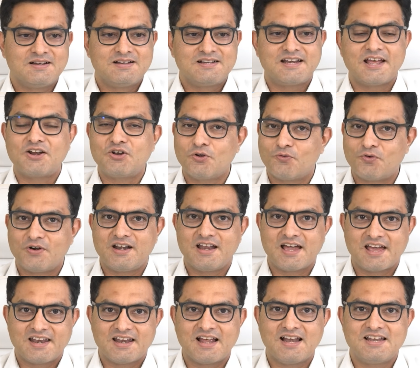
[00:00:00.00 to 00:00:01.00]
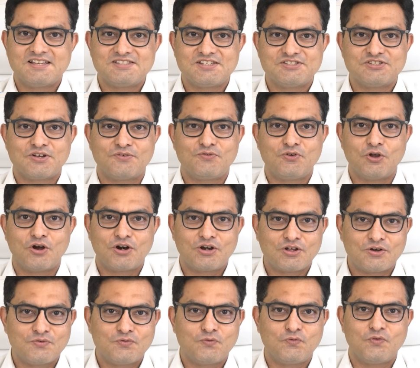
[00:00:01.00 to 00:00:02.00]
TechnoFunda analysis of lot
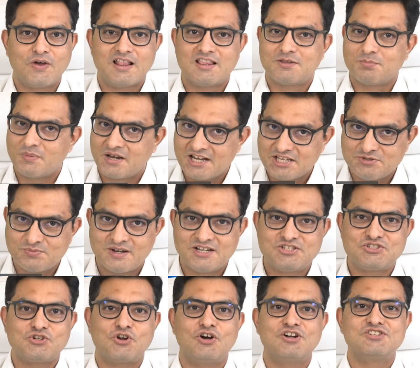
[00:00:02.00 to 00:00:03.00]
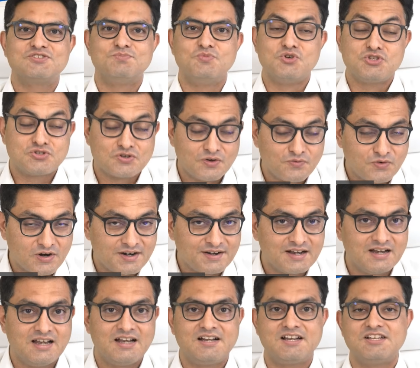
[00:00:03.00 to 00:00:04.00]
of wealth management stocks, mutual fund
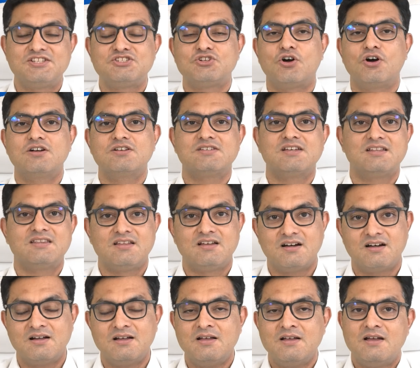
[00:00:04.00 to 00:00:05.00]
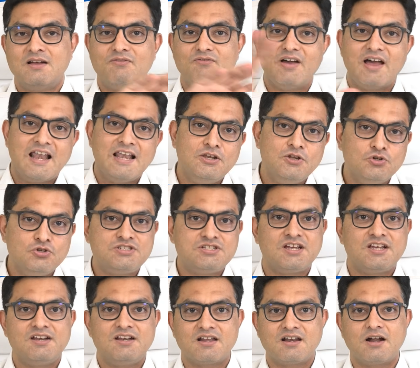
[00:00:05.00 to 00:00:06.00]
related stocks, and the value
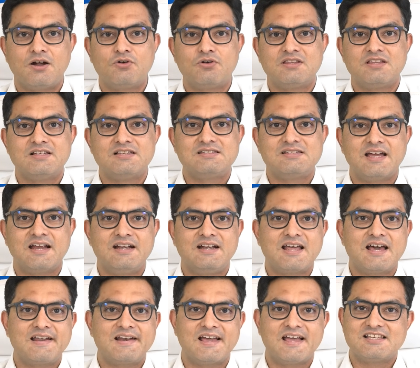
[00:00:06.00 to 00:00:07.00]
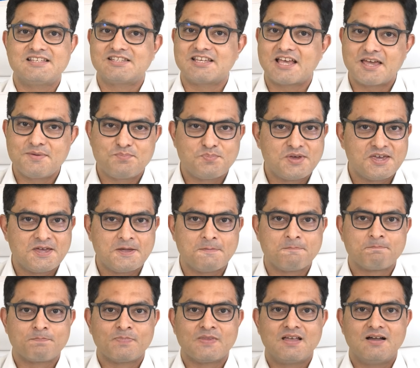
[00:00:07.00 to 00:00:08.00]
chain around this entire SIP
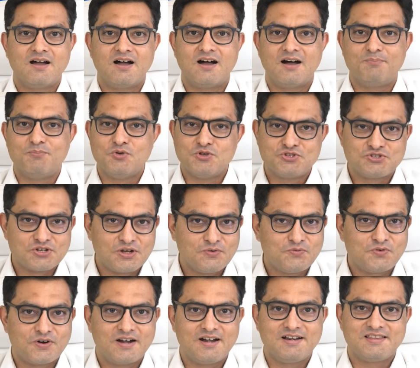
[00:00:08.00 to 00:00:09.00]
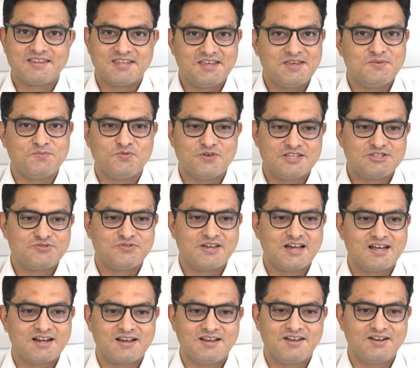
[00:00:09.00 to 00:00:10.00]
mutual fund theme which we
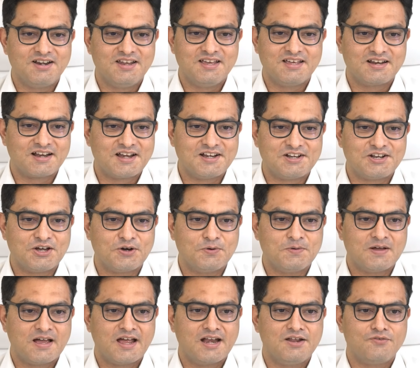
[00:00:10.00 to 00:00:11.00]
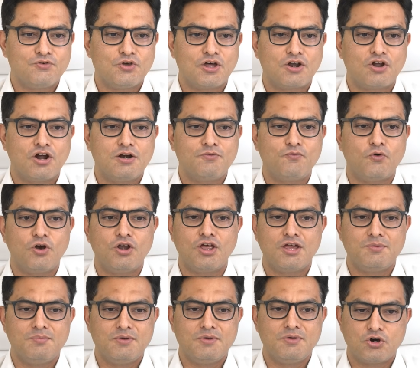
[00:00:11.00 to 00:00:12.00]
are learning right now. And if you are not
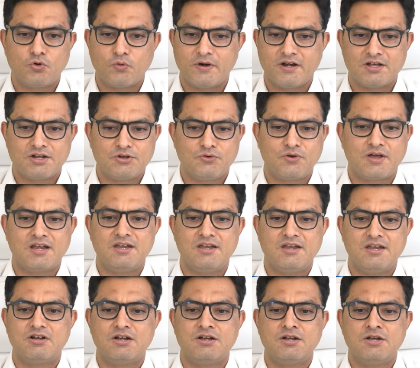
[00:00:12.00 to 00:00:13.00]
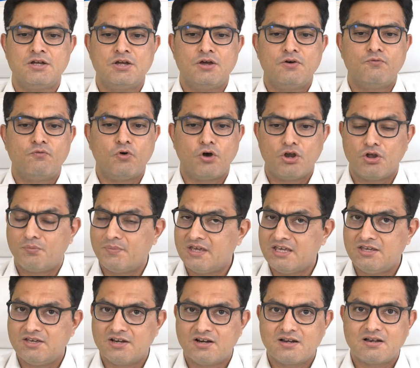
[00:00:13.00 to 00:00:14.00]
following me on Twitter, you can even follow me
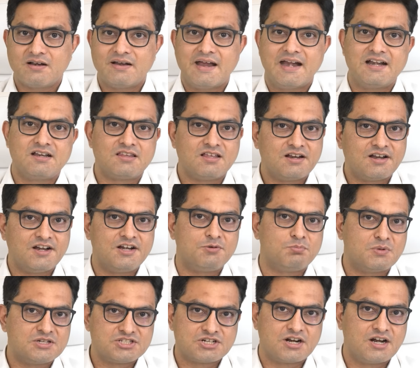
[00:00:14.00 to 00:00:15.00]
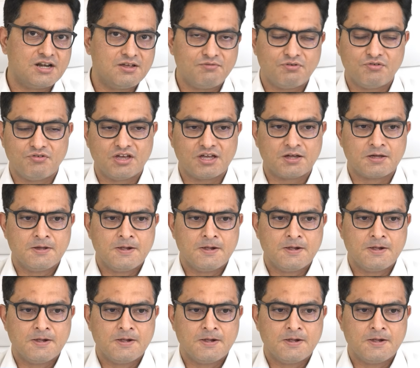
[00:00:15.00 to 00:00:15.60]
here at @Mashrani Vivek.